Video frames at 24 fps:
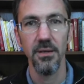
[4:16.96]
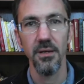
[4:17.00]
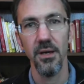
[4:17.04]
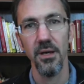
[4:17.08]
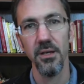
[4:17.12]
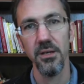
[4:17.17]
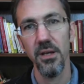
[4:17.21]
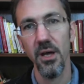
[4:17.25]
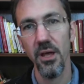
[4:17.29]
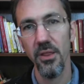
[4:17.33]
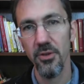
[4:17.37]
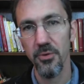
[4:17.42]

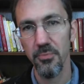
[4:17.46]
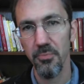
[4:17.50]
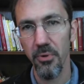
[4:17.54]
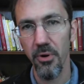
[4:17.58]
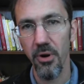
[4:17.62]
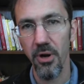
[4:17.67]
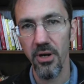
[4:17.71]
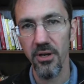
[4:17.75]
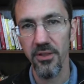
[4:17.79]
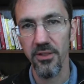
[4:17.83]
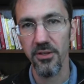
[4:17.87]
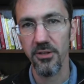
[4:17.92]
Another
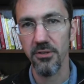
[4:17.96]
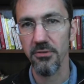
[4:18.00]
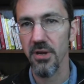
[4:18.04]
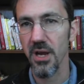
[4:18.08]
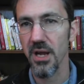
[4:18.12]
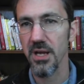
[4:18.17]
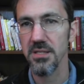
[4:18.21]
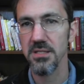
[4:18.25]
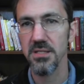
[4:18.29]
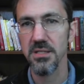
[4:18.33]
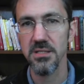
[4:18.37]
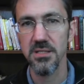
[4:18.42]
part of the
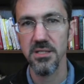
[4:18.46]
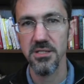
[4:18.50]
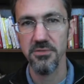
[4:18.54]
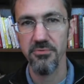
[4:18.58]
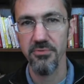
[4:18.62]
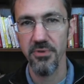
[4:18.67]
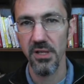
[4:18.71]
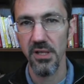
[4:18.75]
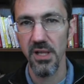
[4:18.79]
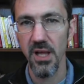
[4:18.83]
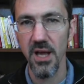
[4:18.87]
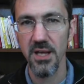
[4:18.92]
crisis is
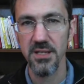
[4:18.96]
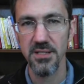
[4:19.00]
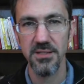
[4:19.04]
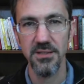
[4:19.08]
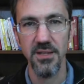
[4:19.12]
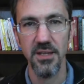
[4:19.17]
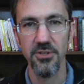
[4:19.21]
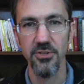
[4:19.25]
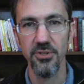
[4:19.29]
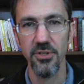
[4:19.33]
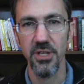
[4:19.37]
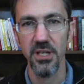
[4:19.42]
realizing
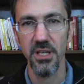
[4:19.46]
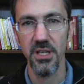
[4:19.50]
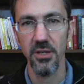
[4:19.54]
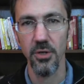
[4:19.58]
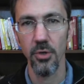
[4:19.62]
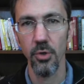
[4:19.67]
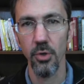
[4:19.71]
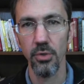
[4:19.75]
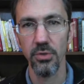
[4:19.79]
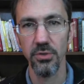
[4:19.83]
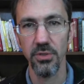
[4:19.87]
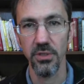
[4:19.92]
that you're getting
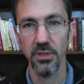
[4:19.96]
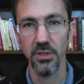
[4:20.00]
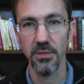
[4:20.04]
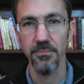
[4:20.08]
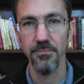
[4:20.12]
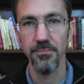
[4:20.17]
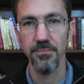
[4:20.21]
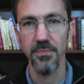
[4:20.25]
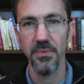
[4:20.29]
older